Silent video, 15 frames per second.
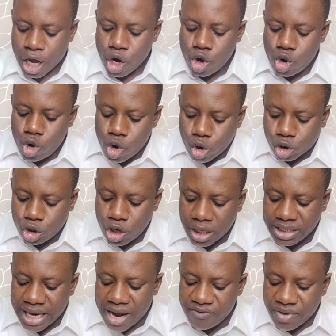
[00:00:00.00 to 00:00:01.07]
Look
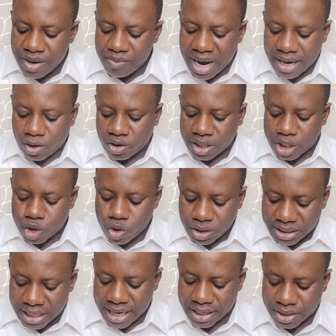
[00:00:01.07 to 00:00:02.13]
not every man on his own
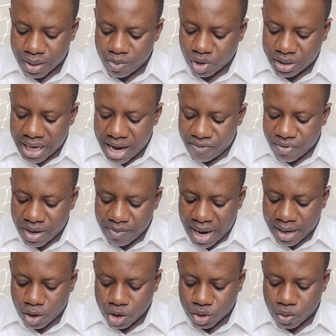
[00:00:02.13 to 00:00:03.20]
things, but every
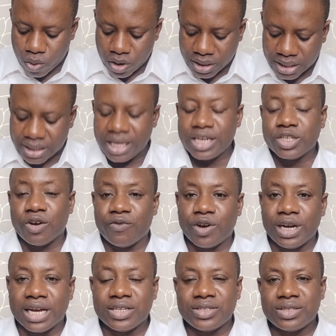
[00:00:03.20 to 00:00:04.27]
man also on the things of
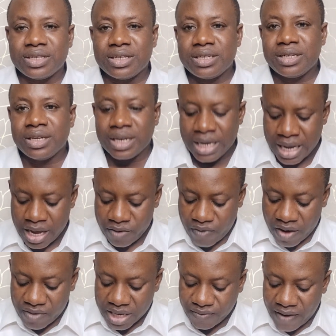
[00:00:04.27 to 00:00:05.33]
others. In
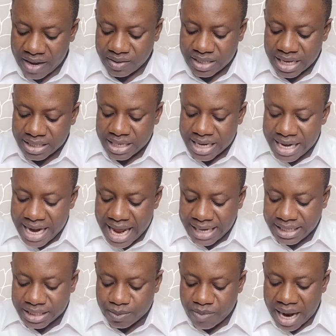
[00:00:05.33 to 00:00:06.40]
fact, verse 5 says, let
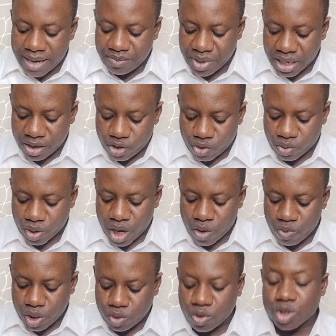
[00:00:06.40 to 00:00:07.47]
this mind be in you,
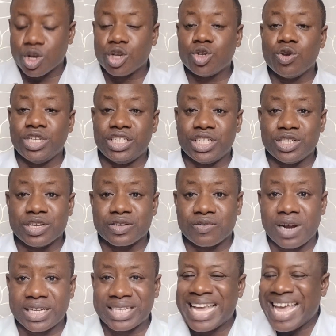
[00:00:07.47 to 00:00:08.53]
which was also in Jesus
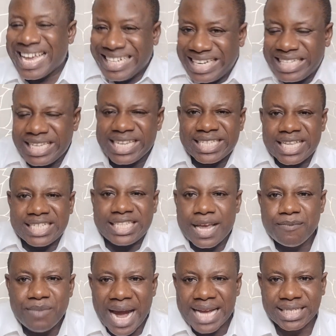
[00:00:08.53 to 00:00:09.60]
Christ. This is the same
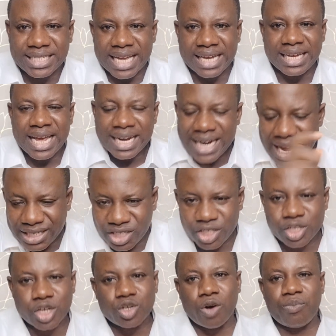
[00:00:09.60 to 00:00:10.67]
mindset that
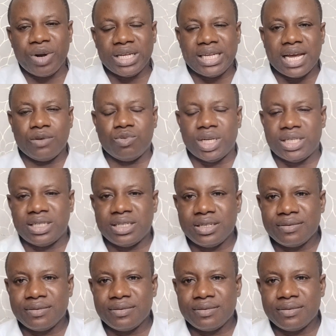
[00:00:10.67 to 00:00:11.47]
Jesus operated with.